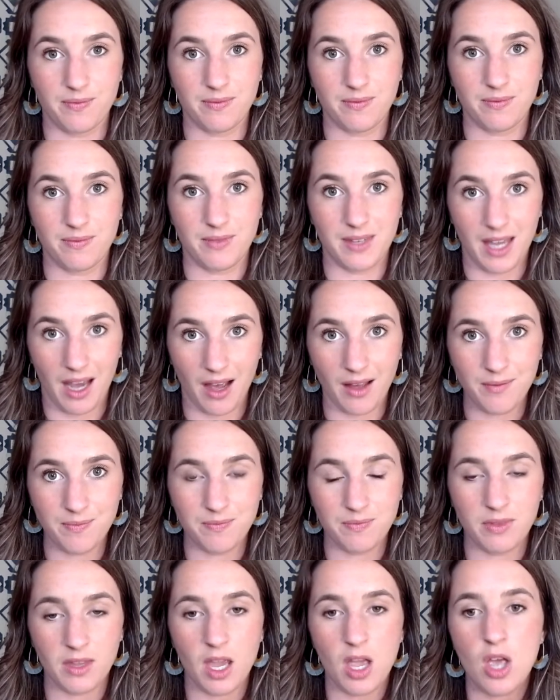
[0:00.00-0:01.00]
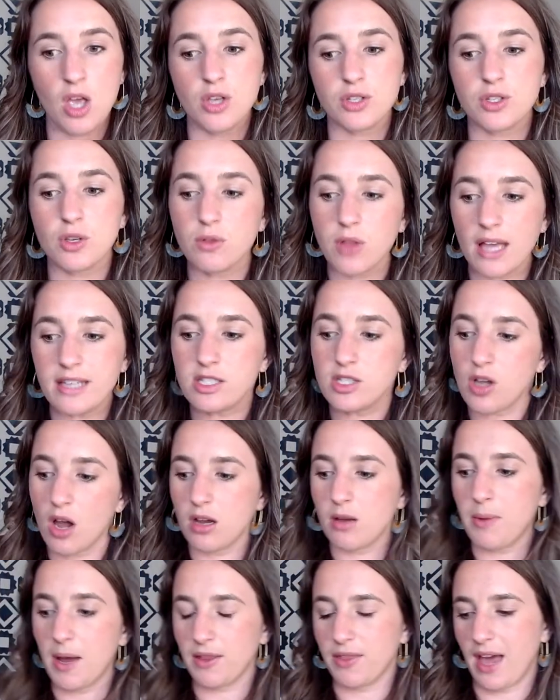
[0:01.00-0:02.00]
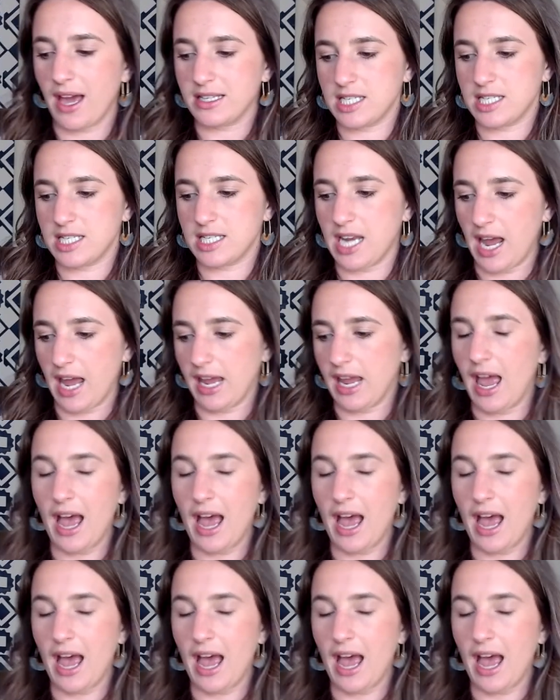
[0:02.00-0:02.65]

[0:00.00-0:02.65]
Yeah? So let's talk about that today